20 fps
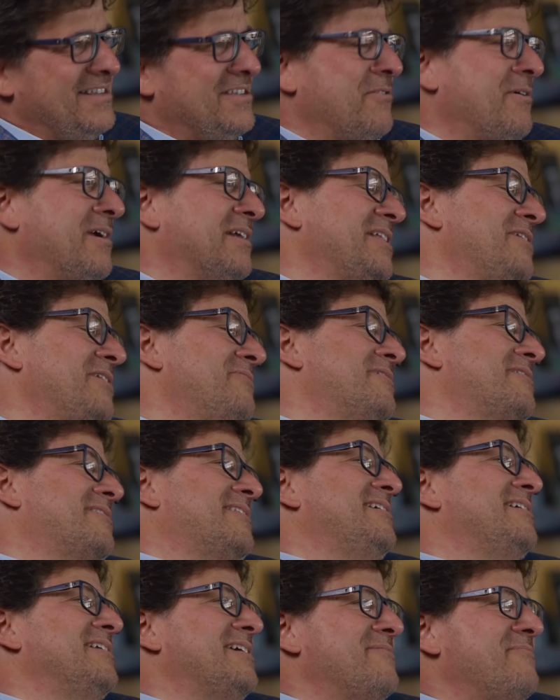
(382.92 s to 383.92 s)
directly with
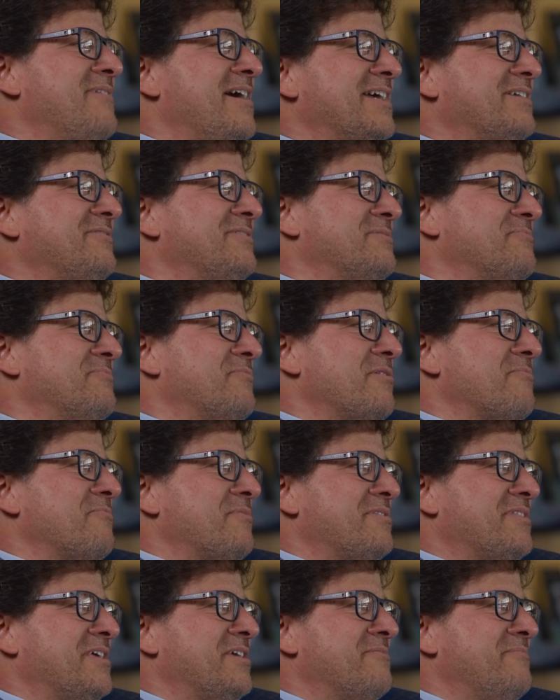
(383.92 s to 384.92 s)
Delia and Michael, was more
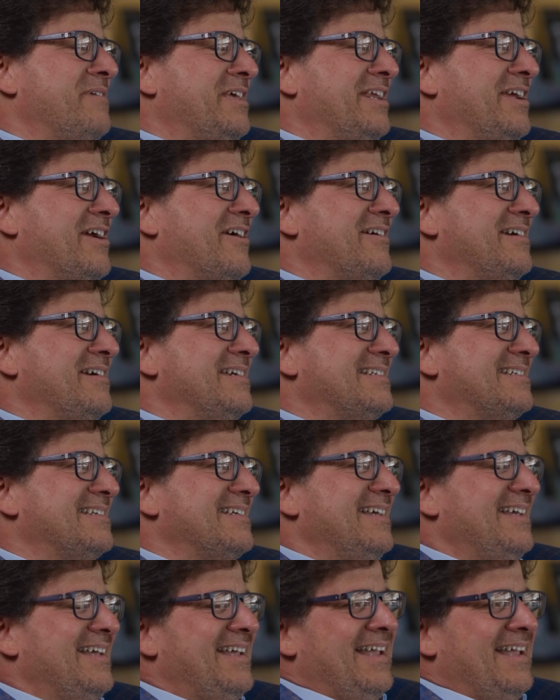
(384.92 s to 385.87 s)
with intermediaries.